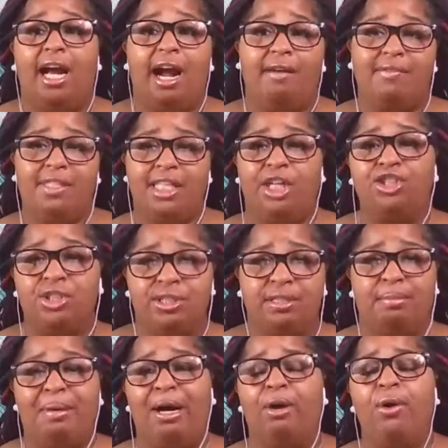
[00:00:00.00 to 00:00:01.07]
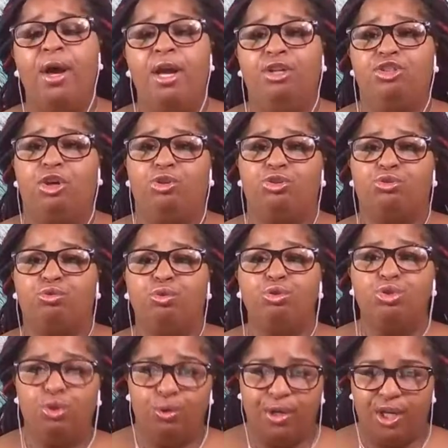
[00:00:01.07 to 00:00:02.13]
conversations about those
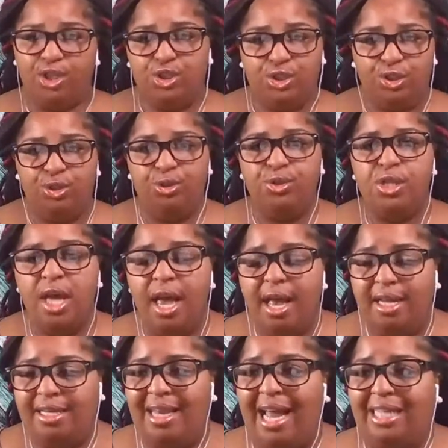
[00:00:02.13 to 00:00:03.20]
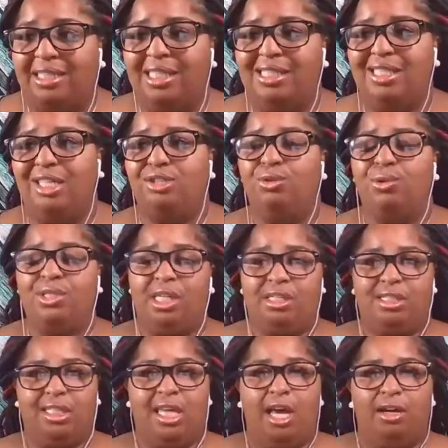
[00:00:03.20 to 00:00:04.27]
crucial issues, not just in
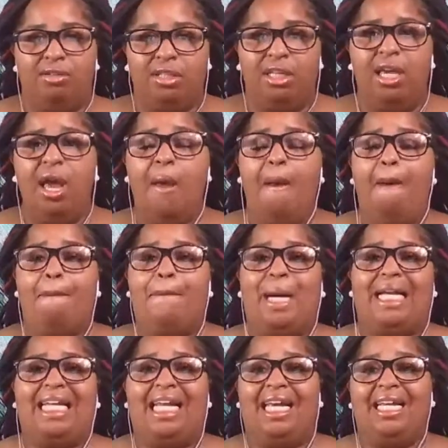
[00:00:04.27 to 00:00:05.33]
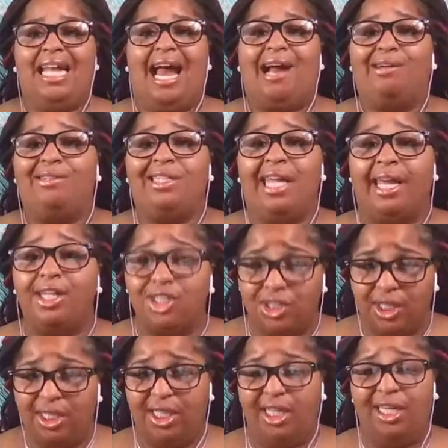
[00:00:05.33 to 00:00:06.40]
Dorchester County, but in our
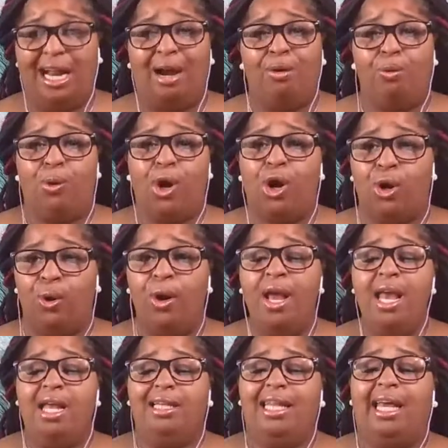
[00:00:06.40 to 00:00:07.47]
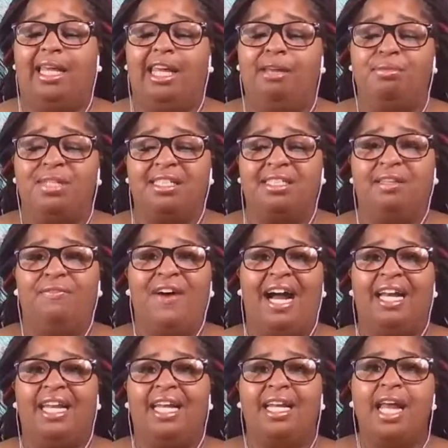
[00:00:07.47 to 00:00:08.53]
nation, in our world that keeps us
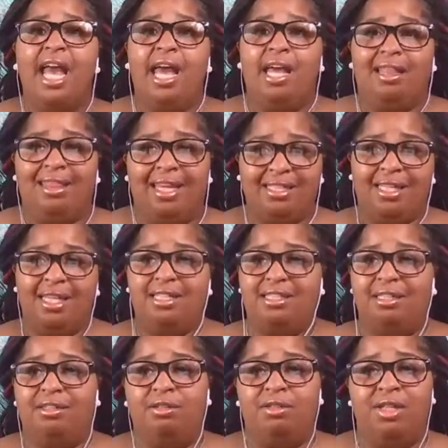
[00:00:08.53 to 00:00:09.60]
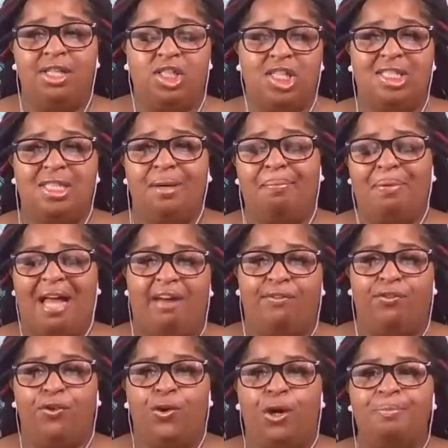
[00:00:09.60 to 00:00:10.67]
divided. This is the
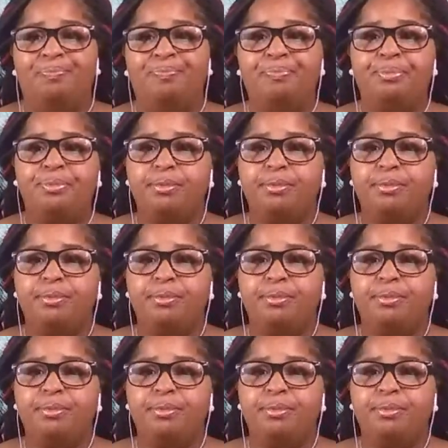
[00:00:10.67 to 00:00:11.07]
platform